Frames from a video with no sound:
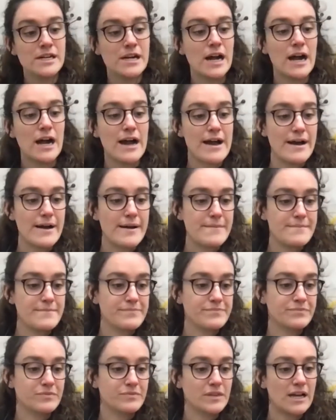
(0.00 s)

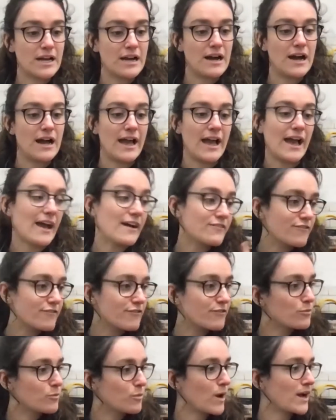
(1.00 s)
I have
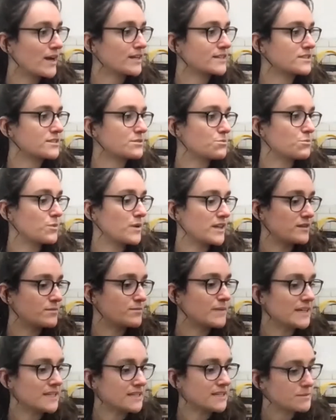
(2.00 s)
worked with
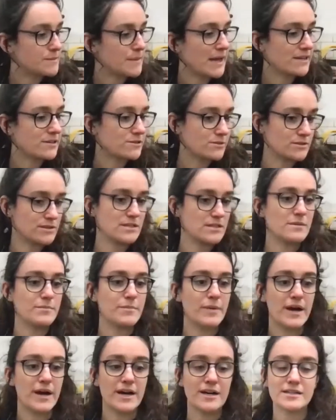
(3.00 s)
mixed metals in the
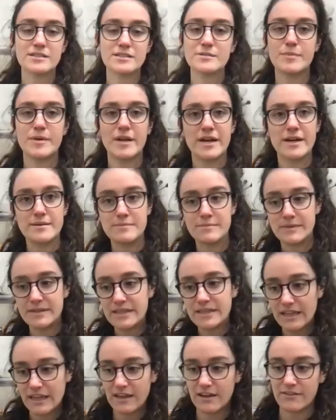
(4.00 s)
past, but I'm
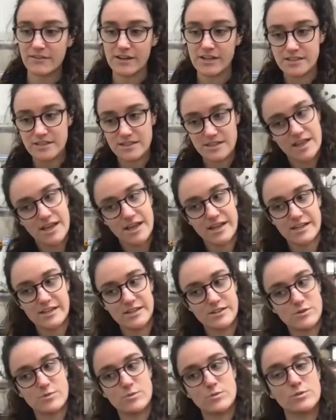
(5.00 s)
gearing slightly
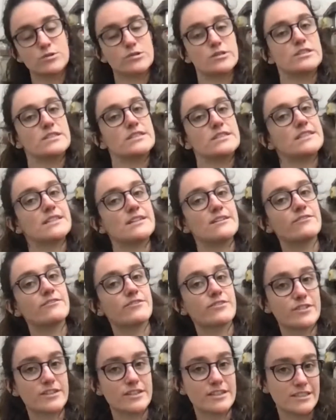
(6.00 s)
towards
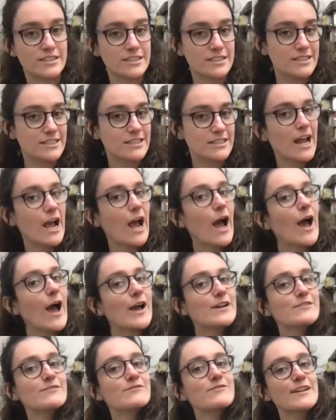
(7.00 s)
silver and
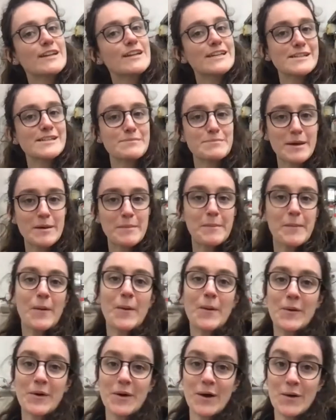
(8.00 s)
hopefully a bit
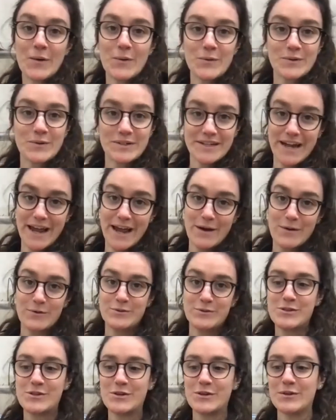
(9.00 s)
more gold now
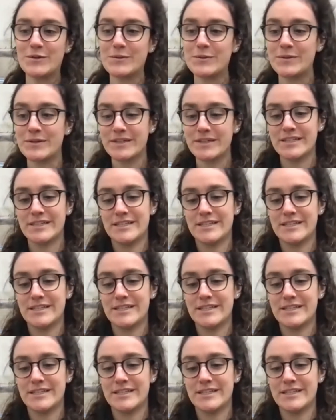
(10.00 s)
too.